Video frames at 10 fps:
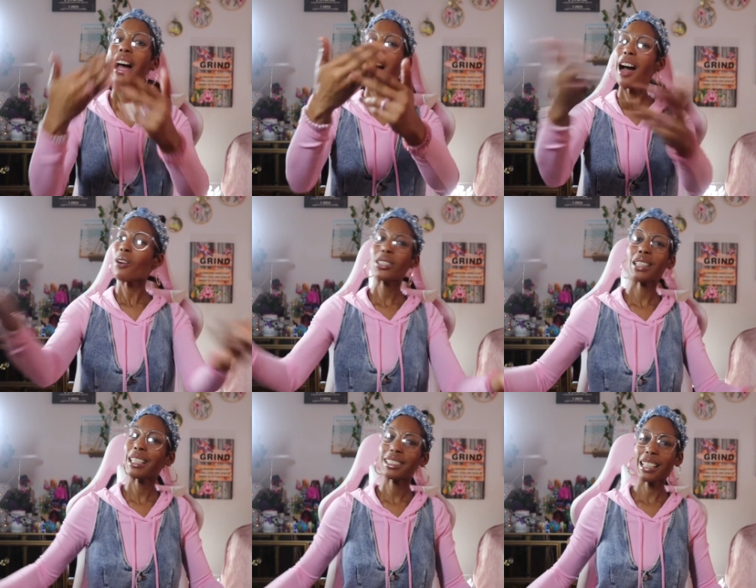How is
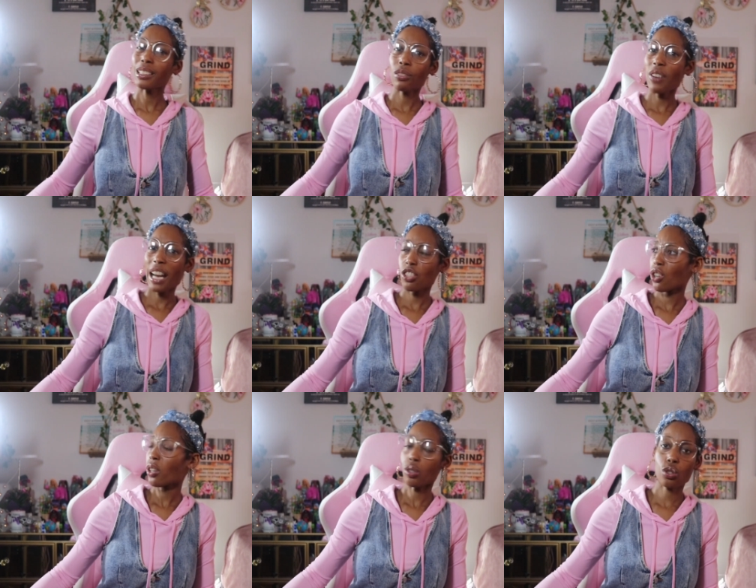that a sanctified
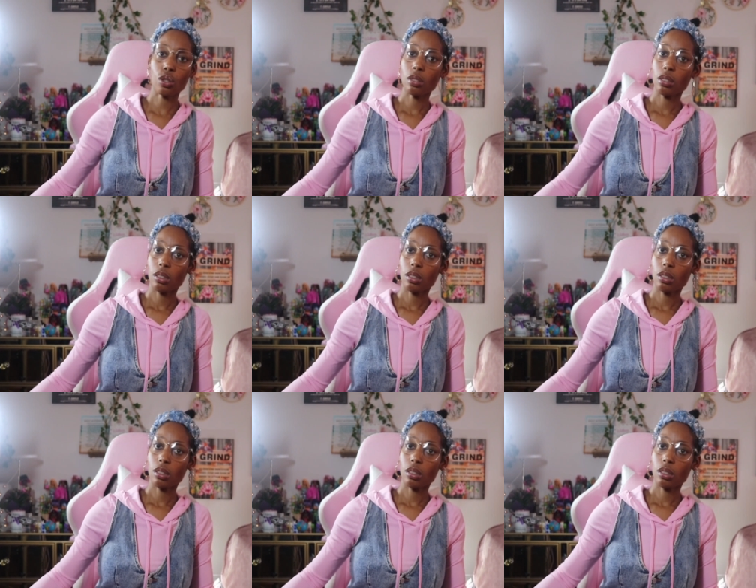church?